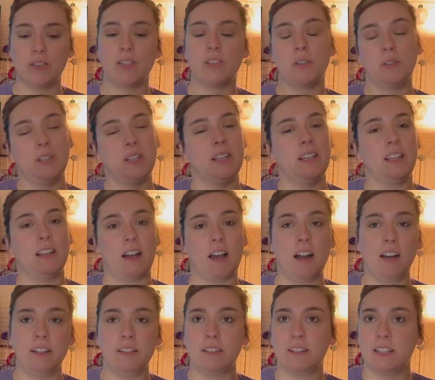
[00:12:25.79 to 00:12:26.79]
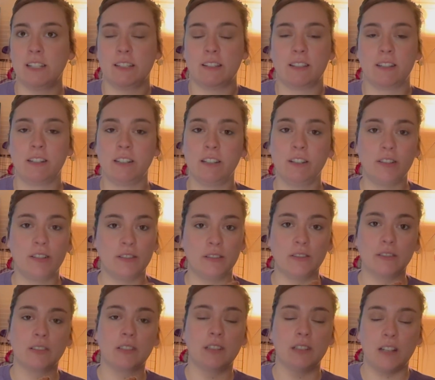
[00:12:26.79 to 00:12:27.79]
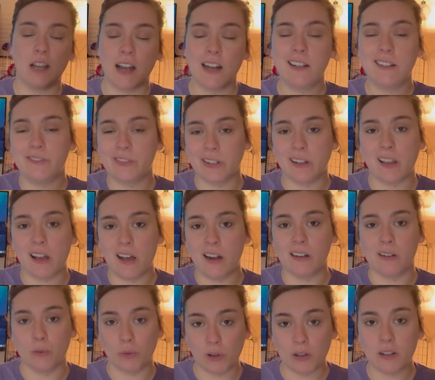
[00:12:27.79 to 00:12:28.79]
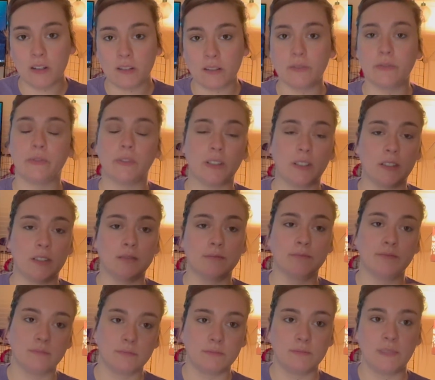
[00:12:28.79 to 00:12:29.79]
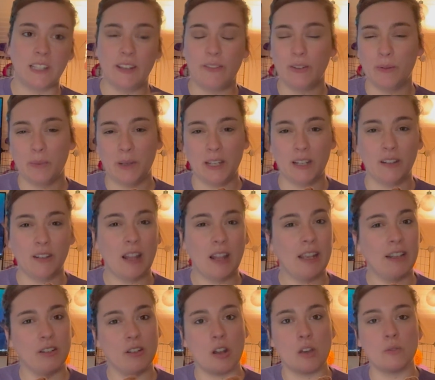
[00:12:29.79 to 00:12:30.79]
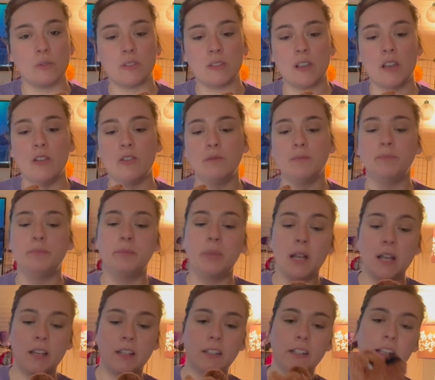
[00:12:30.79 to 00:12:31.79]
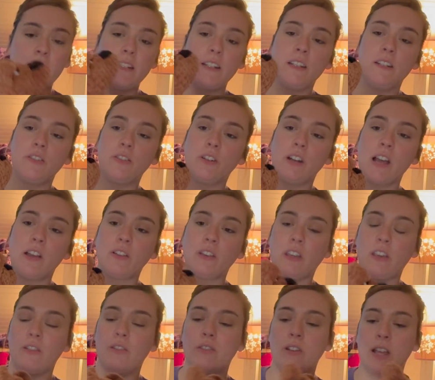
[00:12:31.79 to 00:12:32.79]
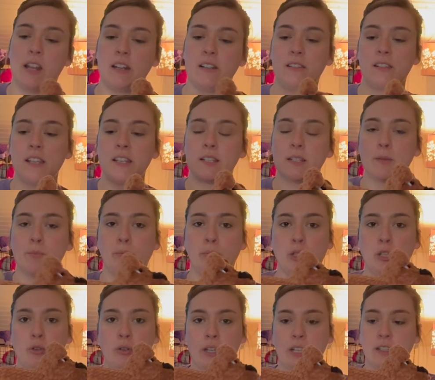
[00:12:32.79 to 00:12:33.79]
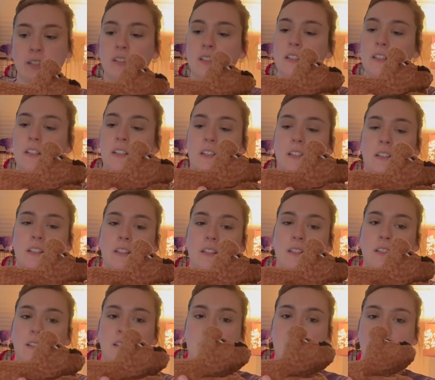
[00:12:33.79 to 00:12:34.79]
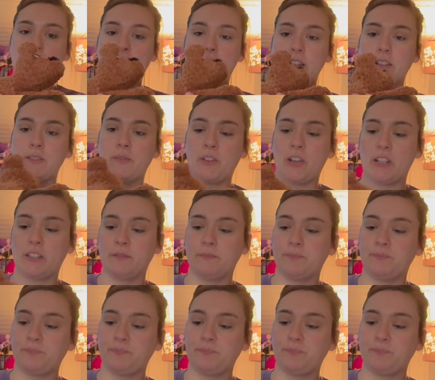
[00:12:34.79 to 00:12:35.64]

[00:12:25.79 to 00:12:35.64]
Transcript: So honestly, it's still kind of a lot of work for even being like no sew, but it did turn out cute, and it's like splooting. So that's fun.